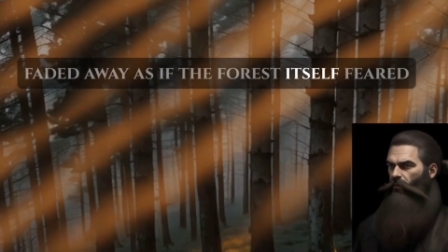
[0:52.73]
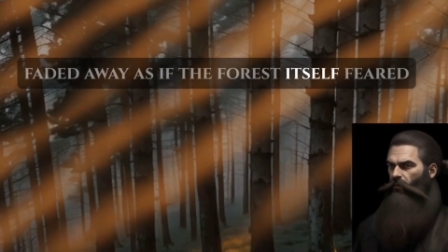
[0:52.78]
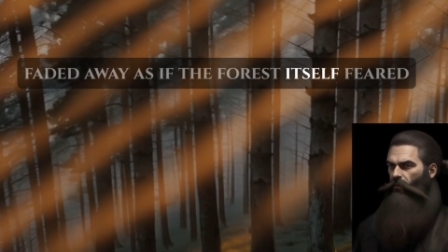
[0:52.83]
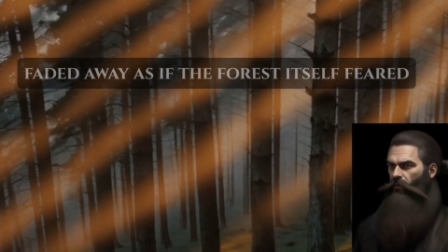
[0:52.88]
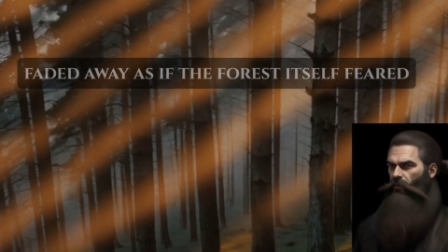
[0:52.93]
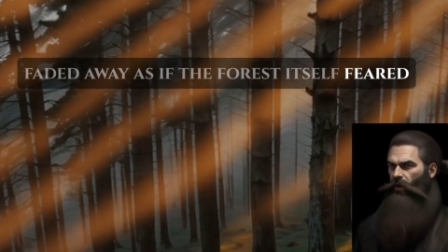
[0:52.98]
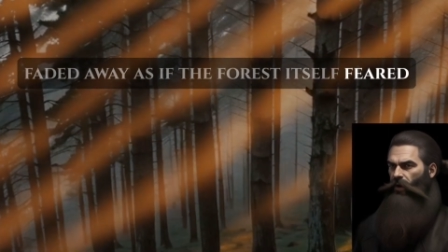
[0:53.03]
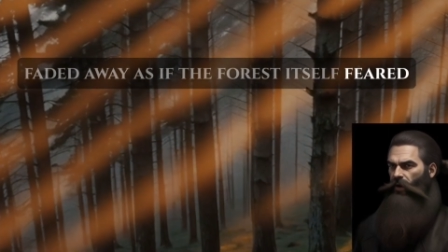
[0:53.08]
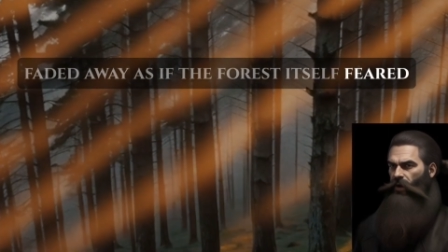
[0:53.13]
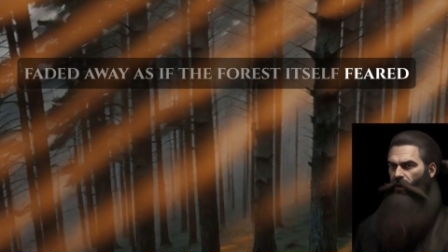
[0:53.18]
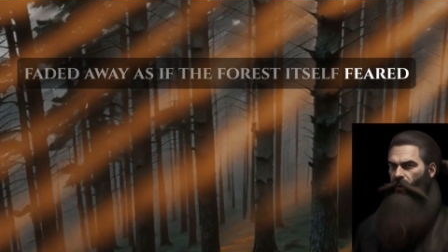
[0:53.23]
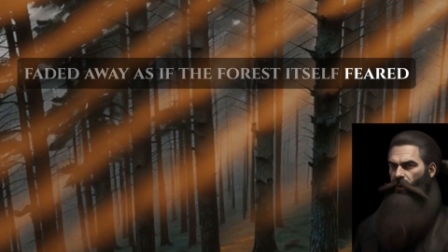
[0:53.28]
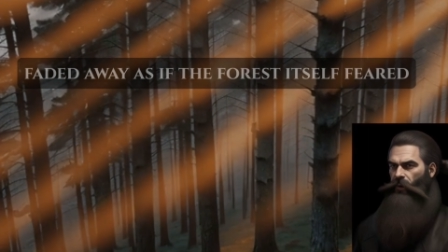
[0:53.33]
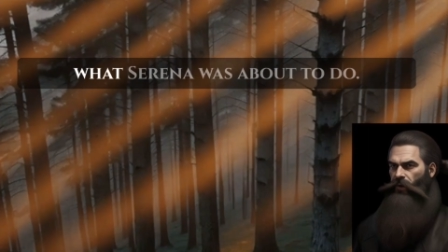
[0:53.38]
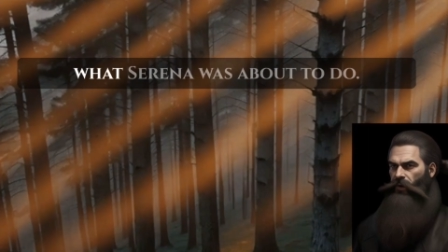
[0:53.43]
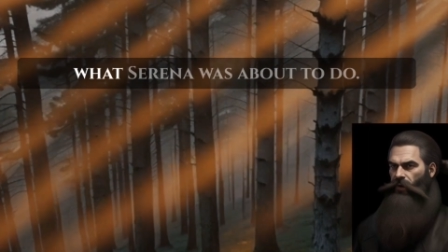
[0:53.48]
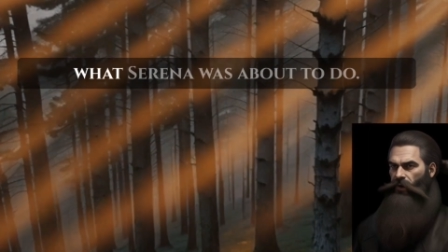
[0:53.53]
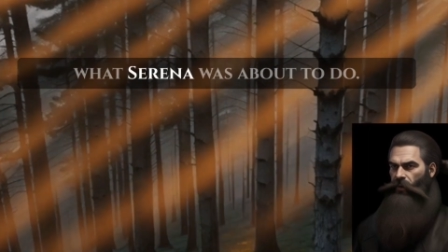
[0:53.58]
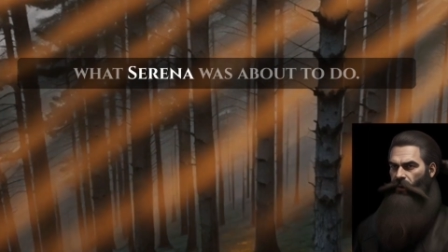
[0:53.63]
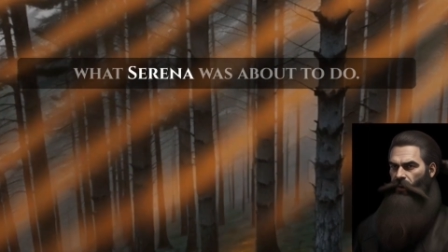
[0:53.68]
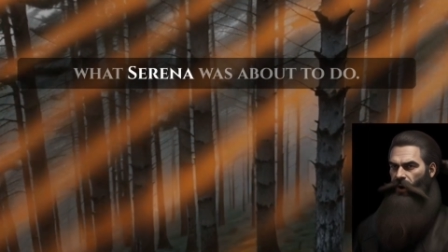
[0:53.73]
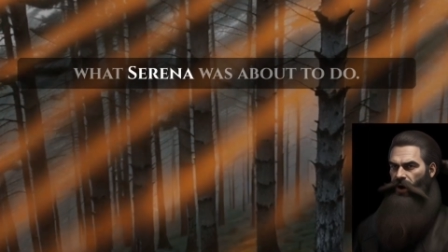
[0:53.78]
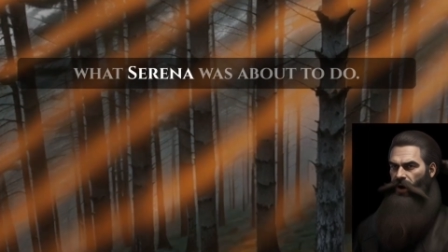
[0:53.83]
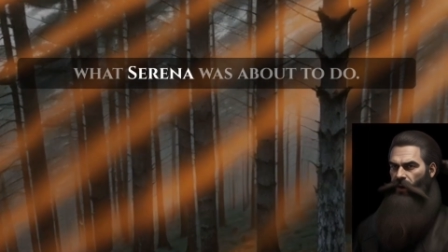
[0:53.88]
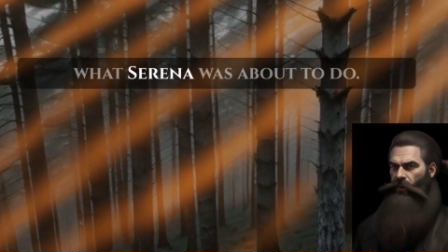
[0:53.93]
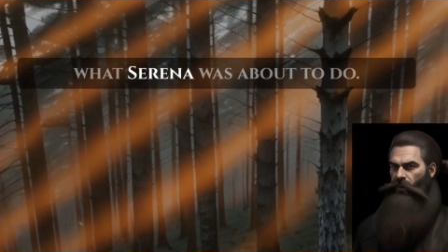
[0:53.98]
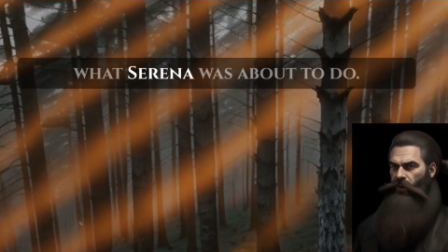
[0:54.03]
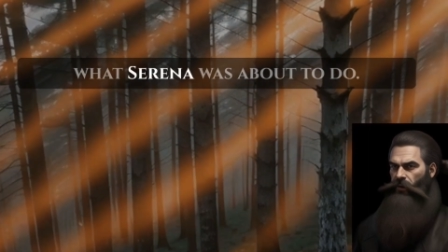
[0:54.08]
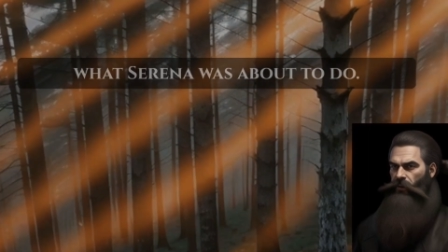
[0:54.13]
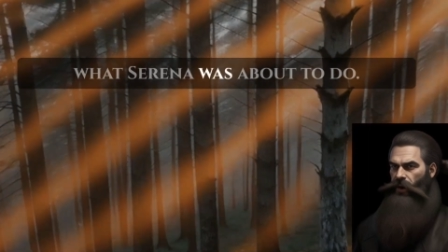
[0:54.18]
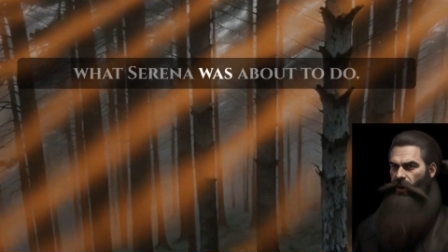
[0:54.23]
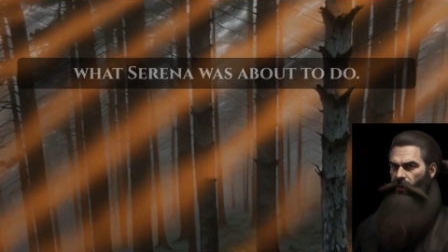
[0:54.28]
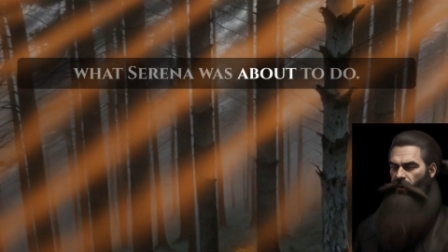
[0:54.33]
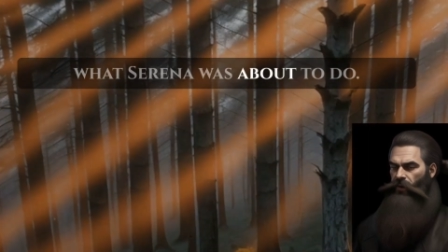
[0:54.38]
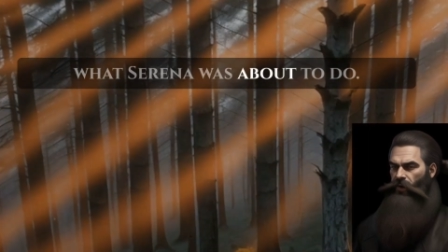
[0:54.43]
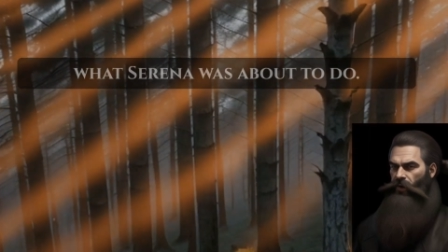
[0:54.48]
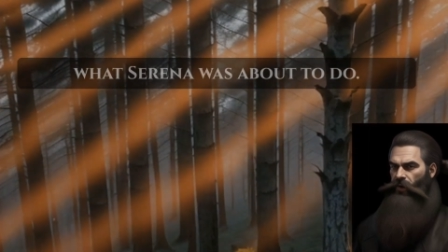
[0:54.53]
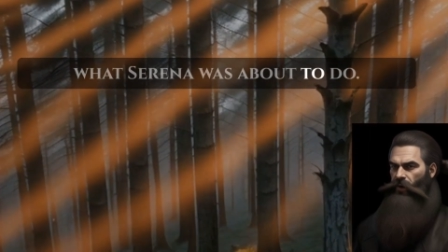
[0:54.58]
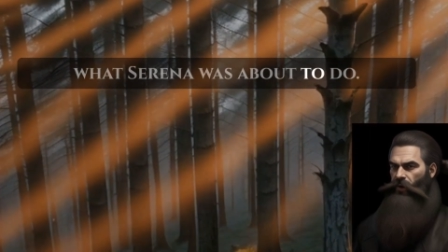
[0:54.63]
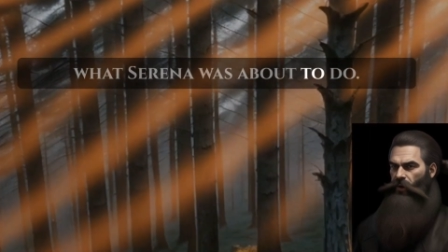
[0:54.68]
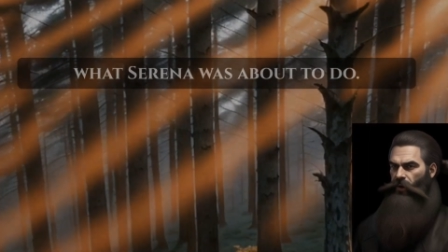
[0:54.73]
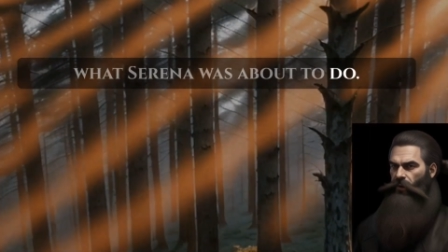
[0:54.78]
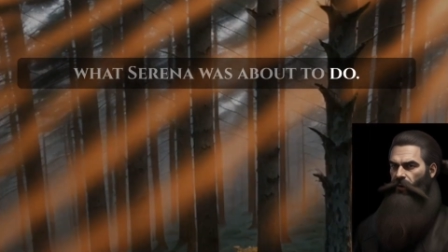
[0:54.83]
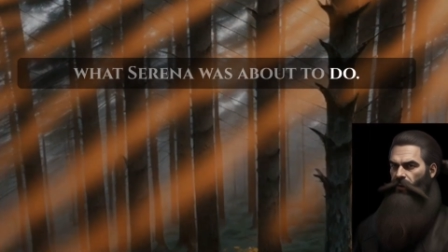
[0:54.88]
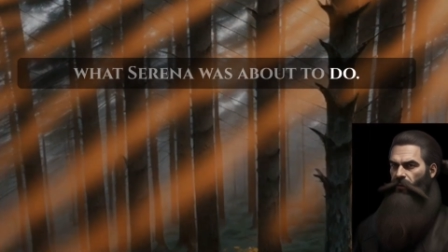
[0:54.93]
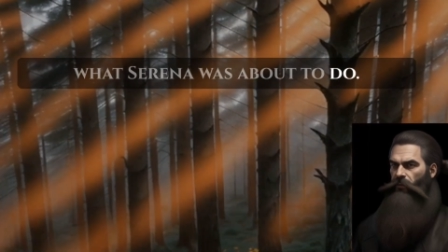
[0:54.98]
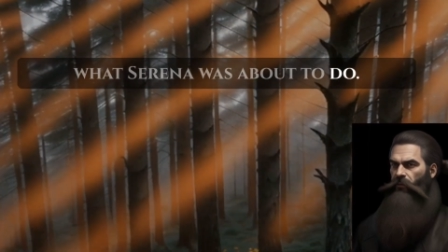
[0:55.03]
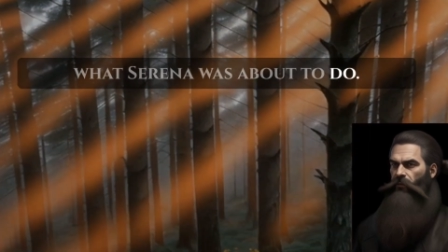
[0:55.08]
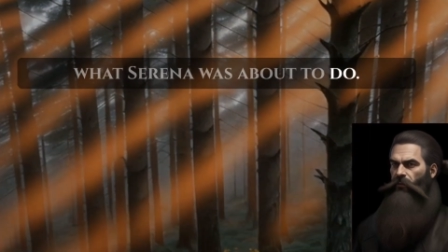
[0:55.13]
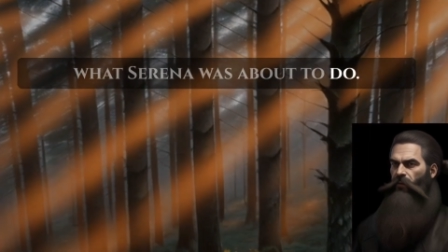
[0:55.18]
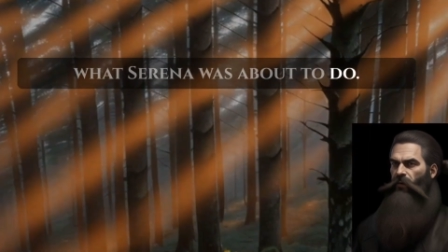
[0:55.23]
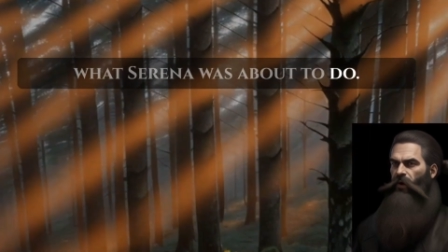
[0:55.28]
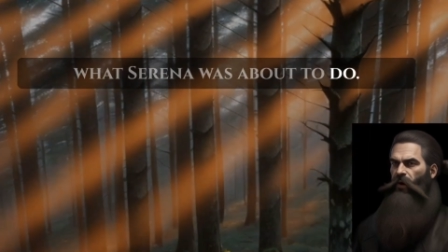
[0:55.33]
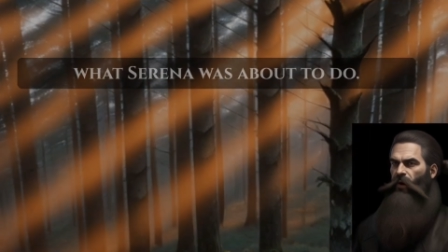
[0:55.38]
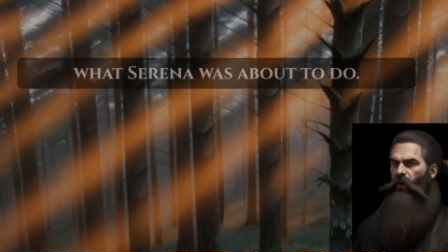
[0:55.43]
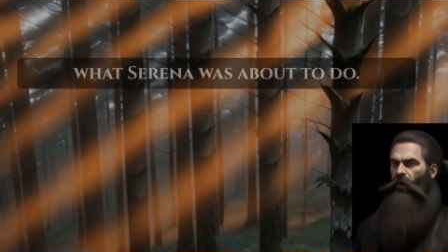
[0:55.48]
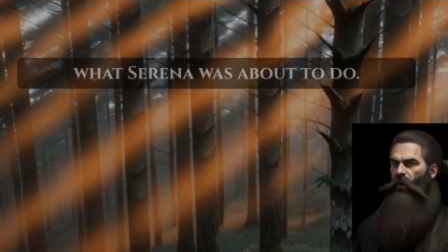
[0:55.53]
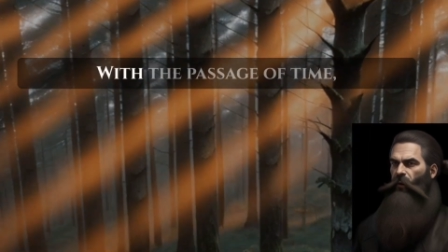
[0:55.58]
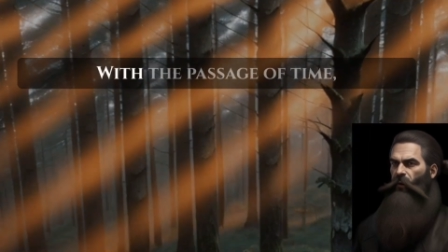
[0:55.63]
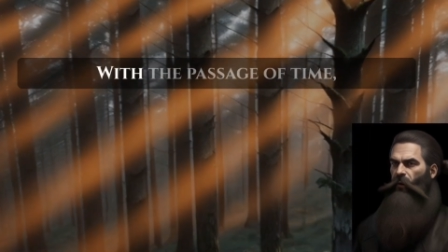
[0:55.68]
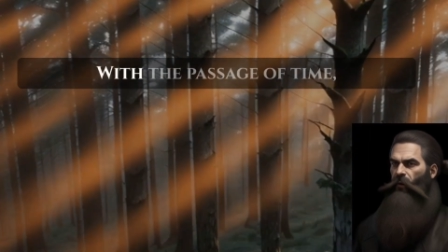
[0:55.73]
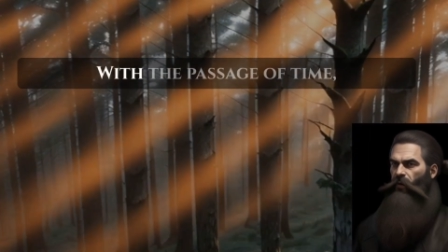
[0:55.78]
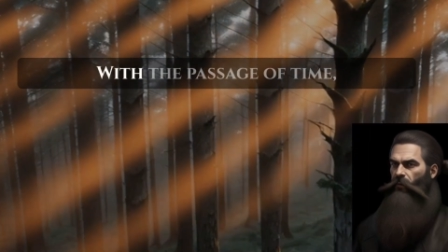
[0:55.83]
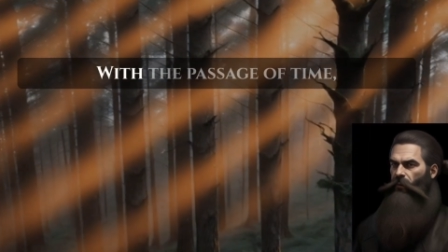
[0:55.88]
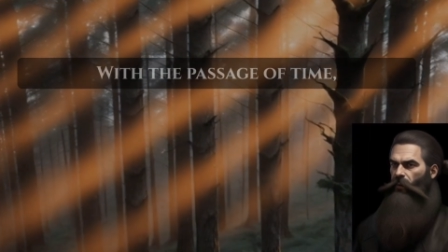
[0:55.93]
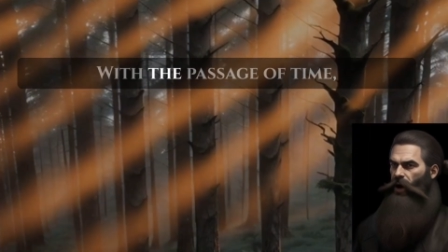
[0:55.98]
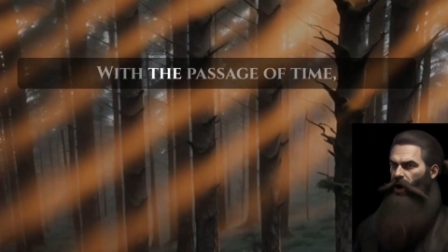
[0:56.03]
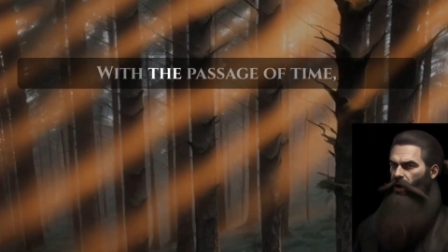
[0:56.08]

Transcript: feared what Serena was about to do. With the